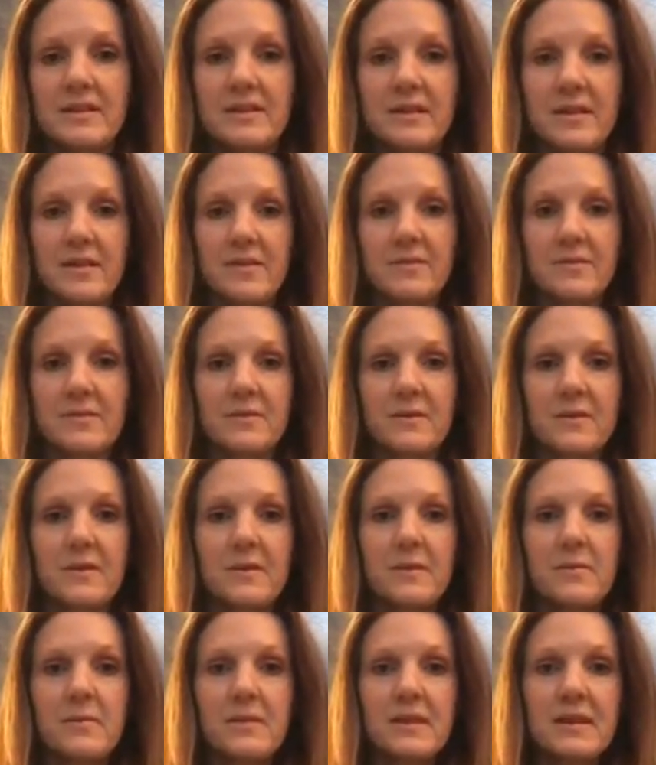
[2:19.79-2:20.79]
So
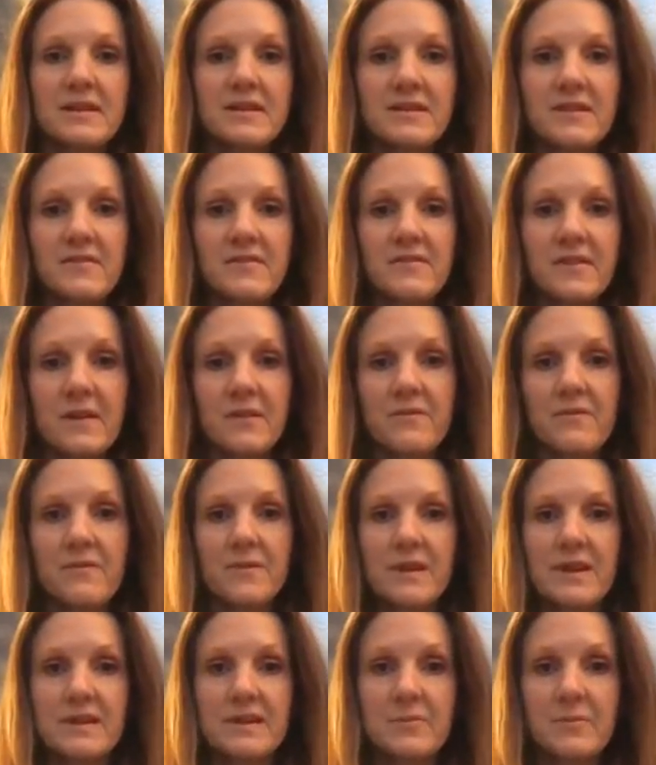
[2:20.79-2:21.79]
please do feel
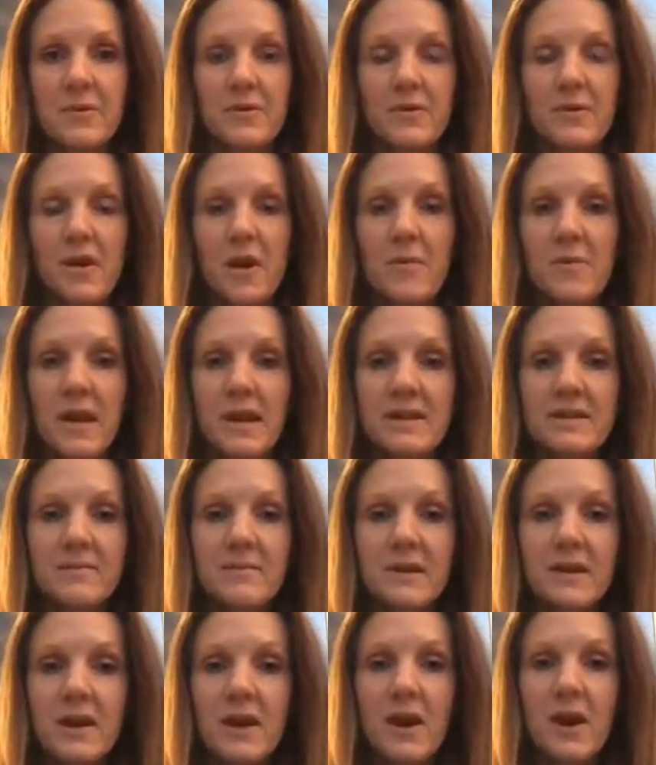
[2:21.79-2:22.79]
free to put a comment
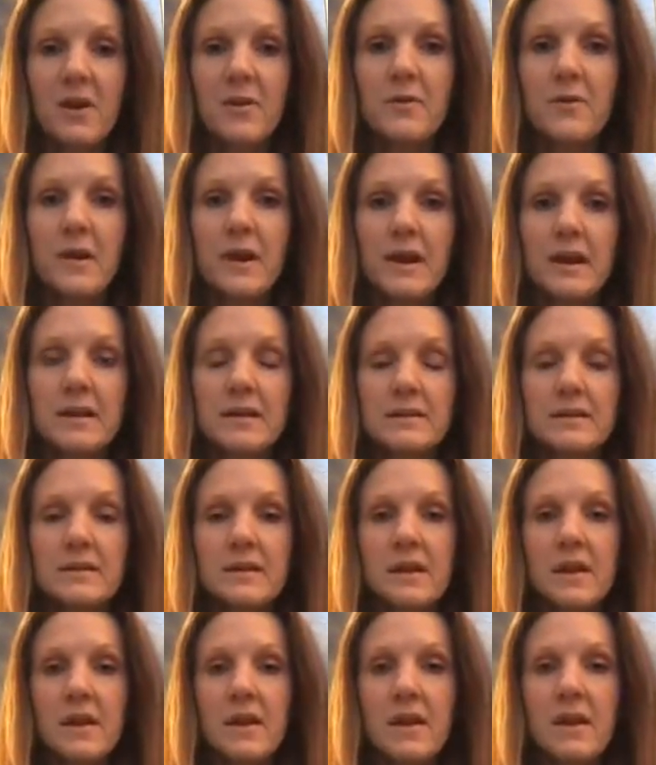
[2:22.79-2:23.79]
below, and
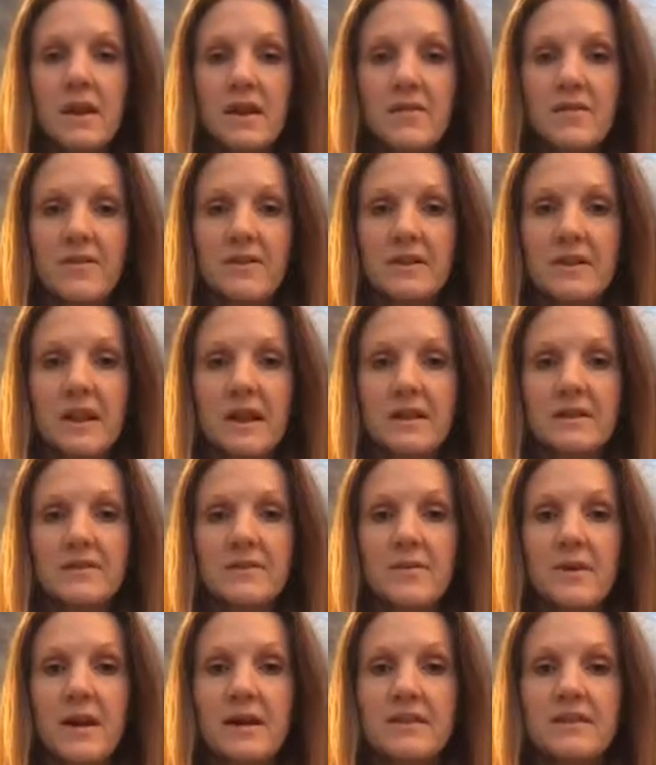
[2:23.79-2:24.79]
if you'd like to
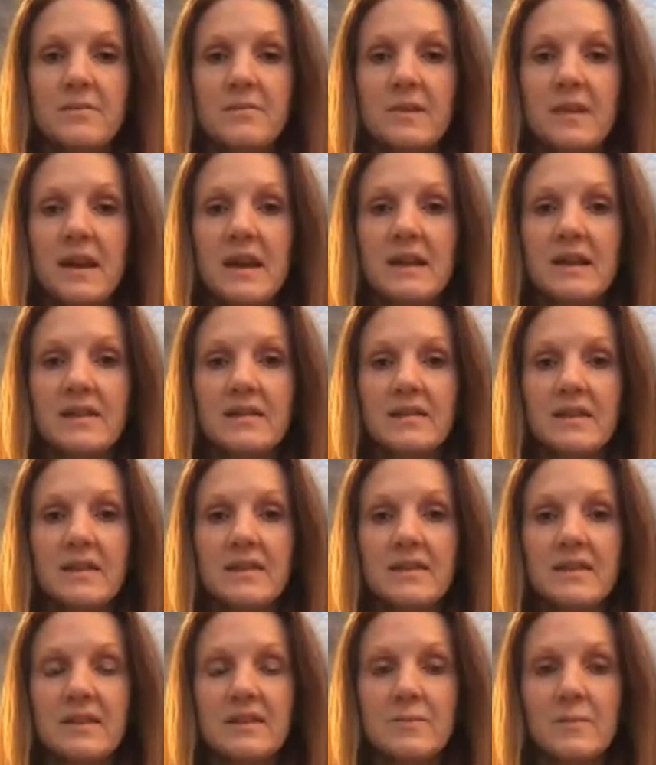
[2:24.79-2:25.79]
ask me
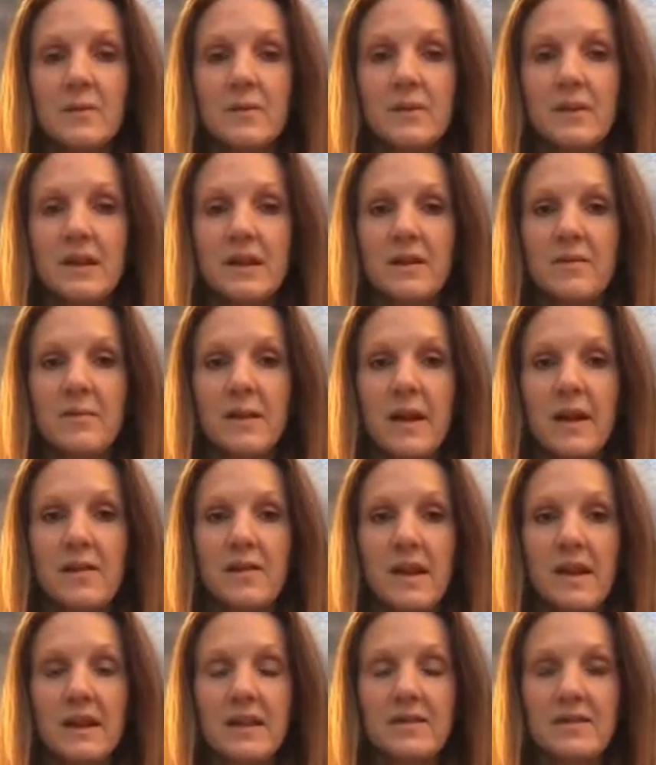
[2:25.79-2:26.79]
anything this morning about
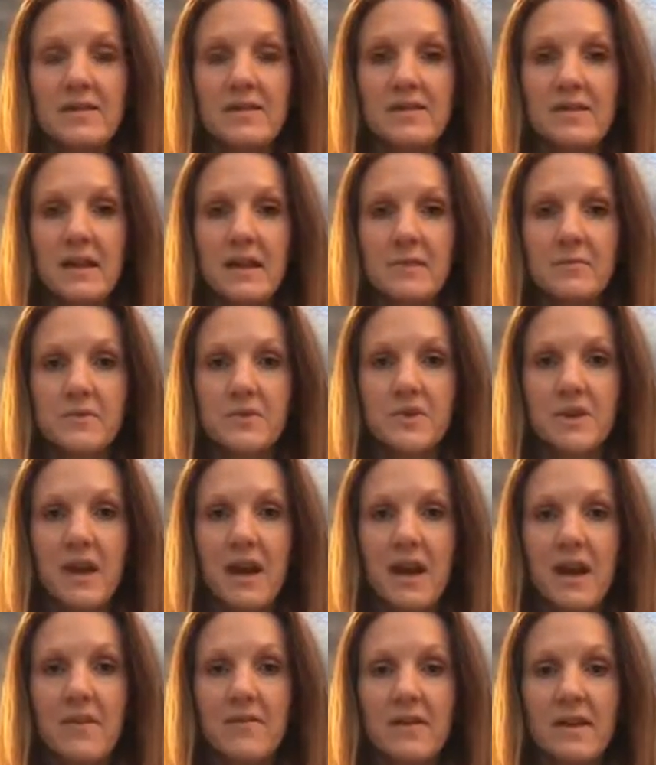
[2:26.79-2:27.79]
anything that I'm
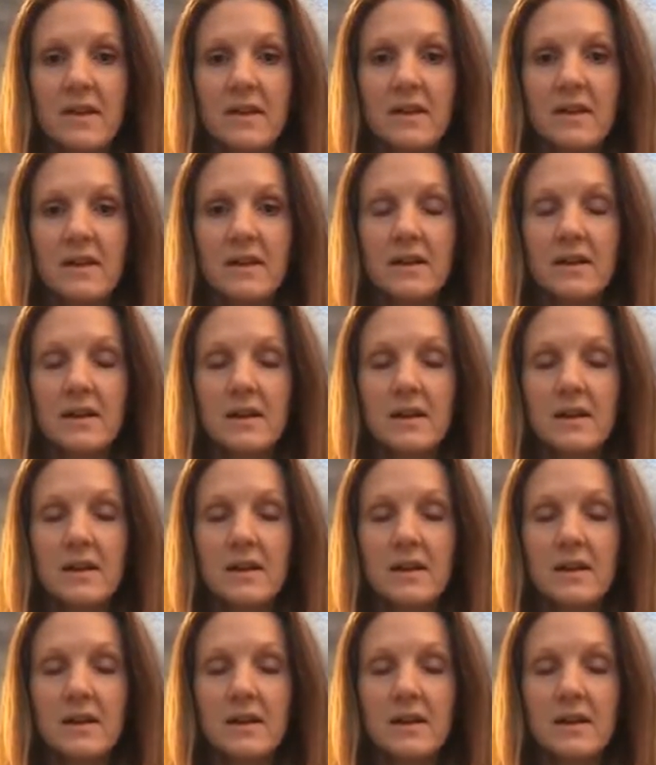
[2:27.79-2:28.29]
sharing,